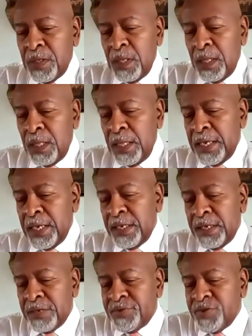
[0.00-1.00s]

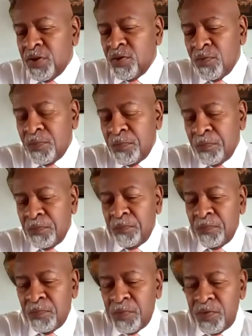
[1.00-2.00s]
And so
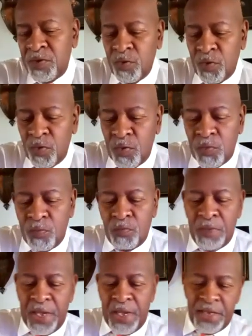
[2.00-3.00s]
you
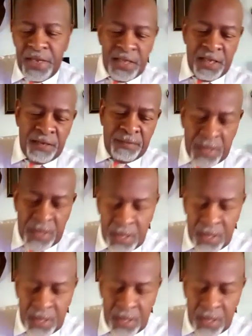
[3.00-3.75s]
met him